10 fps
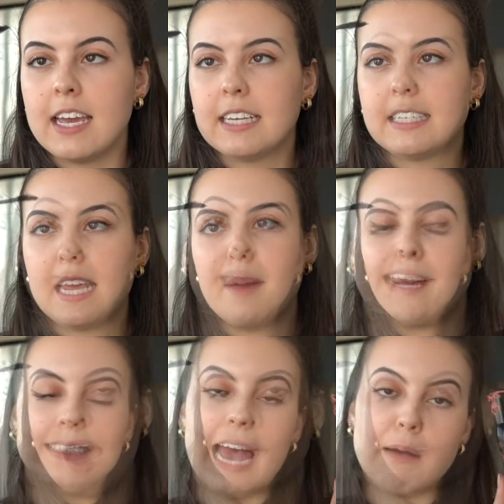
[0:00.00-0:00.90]
tip,
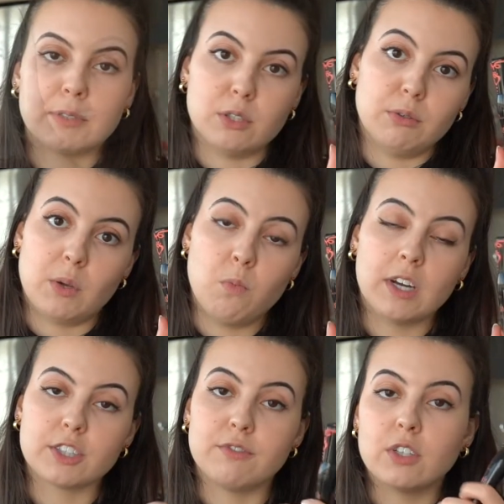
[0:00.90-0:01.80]
and it's absolutely
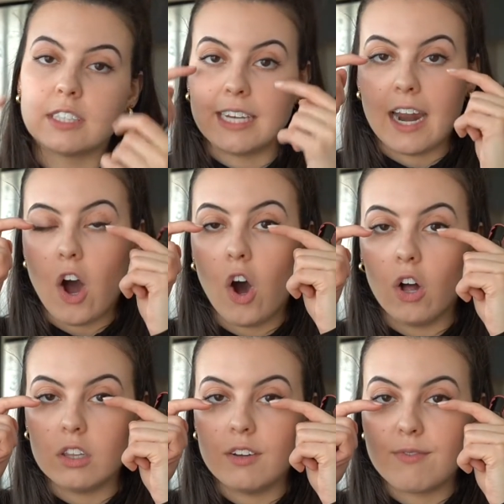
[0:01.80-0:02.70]
wonderful to get
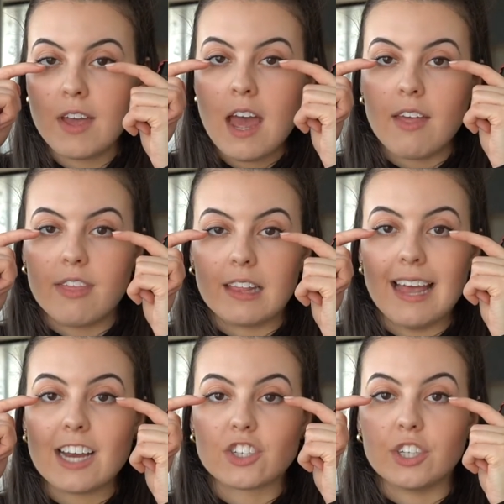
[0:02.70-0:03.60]
all of the
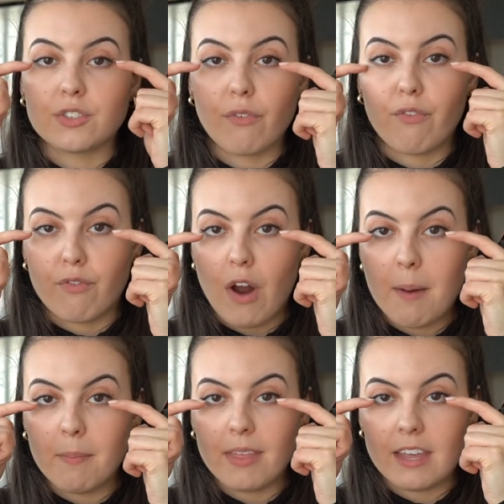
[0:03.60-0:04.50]
lashes
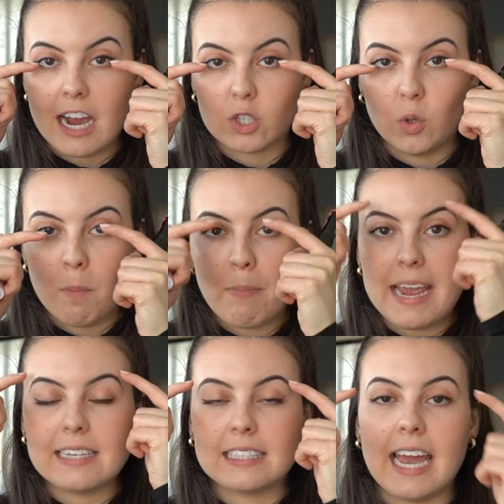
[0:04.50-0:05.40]
from the actual
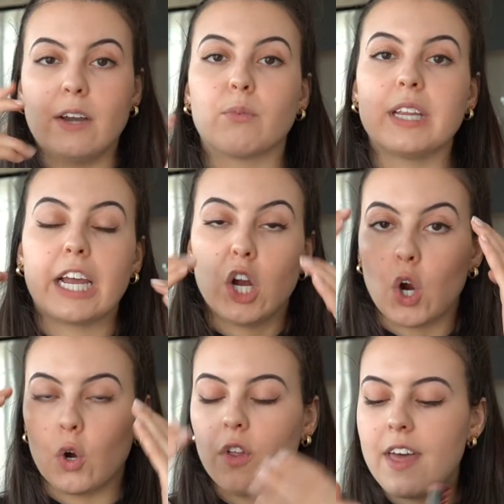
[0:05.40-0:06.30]
base and really
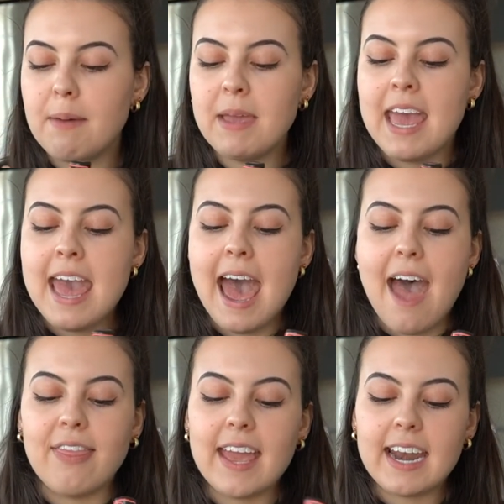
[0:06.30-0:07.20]
curl them.
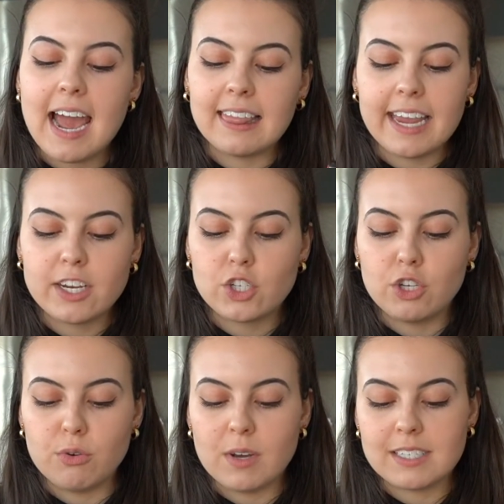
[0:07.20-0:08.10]
And then I like
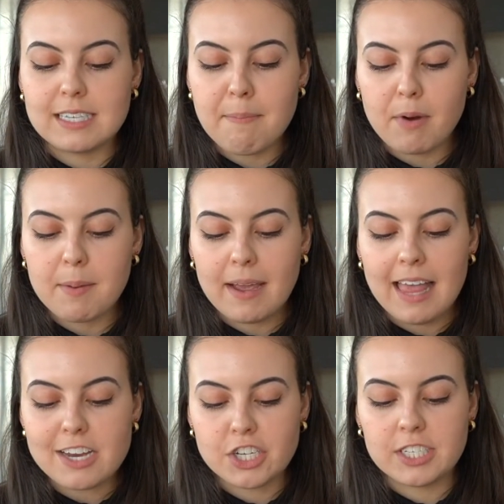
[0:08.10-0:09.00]
to separate my
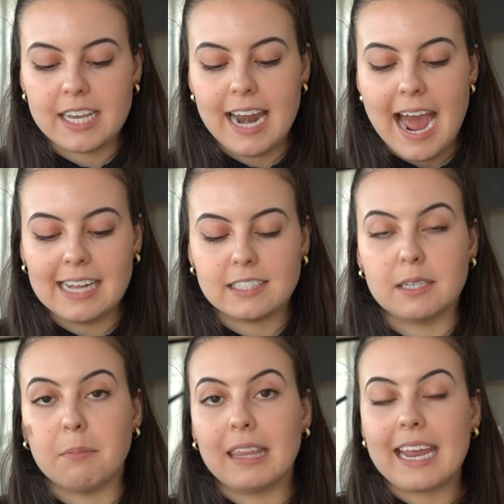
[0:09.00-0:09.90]
lashes and add
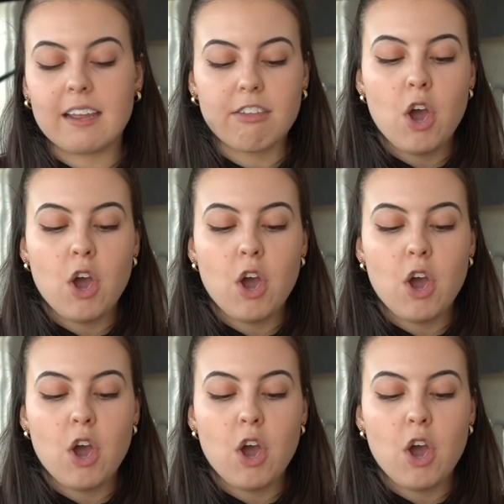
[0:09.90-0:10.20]
some length